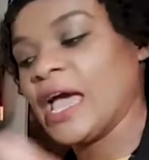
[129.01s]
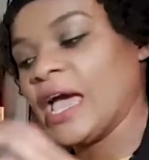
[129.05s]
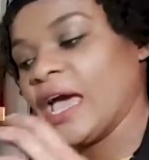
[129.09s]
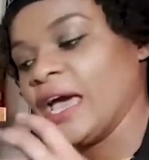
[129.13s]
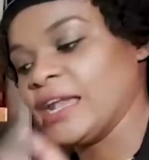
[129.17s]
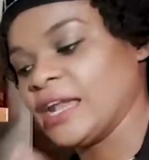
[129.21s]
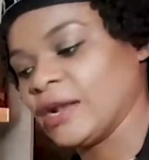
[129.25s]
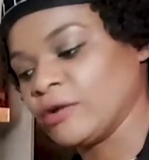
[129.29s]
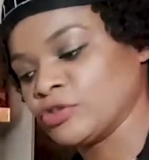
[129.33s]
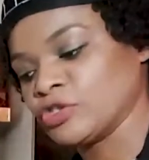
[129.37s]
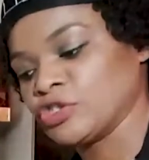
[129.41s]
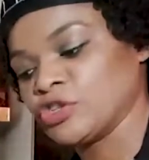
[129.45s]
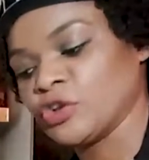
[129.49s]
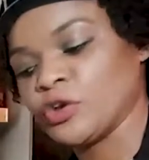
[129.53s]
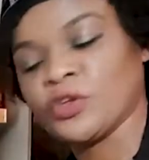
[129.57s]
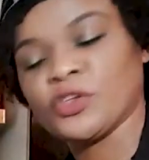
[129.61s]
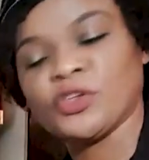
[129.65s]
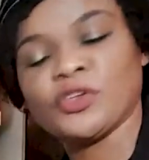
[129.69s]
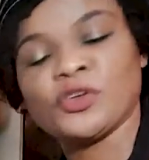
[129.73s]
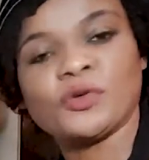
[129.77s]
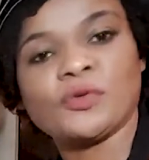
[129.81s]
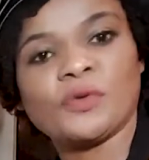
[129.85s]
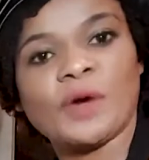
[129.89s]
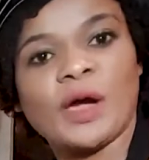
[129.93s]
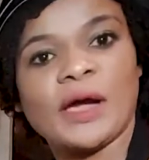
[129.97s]
and I'll show
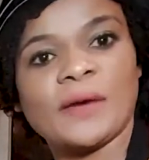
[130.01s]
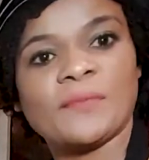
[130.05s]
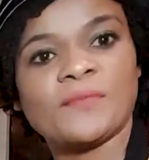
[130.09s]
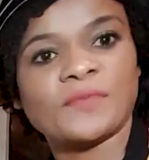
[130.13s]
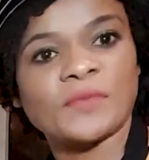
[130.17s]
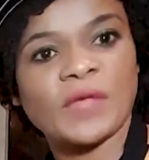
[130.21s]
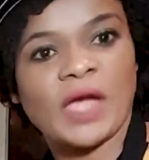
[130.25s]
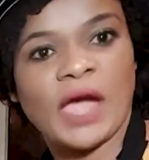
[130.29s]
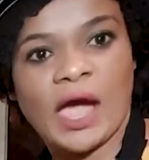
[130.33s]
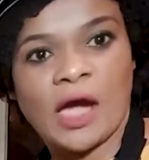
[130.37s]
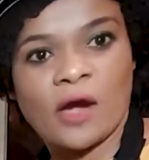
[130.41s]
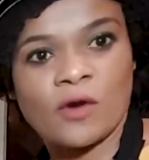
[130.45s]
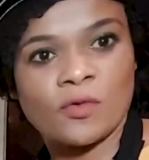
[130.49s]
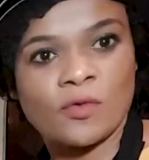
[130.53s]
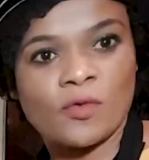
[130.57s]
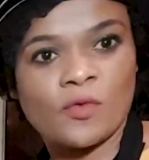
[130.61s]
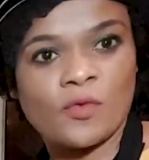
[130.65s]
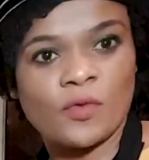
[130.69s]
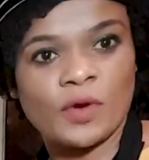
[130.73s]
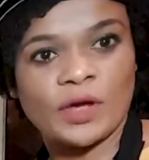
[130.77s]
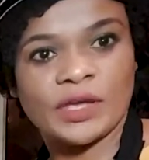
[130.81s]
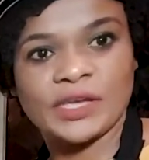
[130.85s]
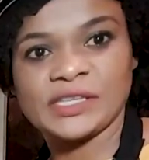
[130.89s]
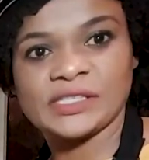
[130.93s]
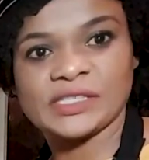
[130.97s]
you
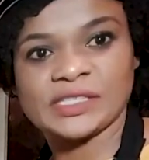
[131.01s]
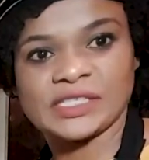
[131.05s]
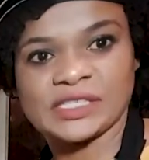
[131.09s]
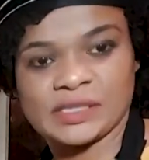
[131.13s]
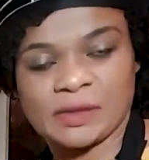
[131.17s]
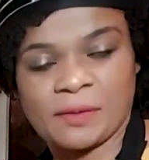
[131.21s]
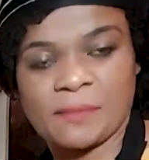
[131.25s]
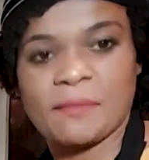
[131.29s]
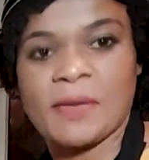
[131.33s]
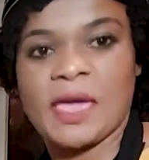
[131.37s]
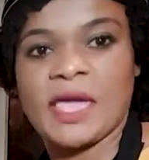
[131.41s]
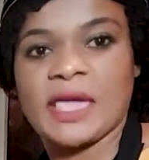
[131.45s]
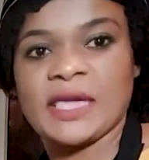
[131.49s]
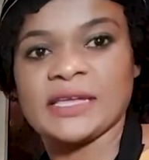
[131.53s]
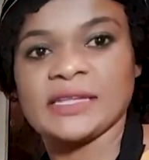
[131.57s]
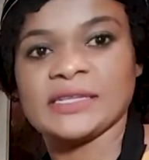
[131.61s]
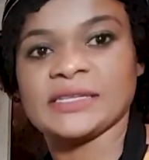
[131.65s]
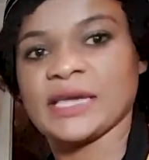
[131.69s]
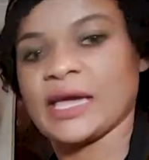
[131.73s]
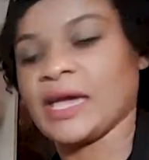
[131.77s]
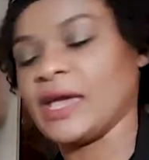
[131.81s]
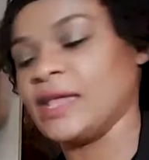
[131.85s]
how it's made,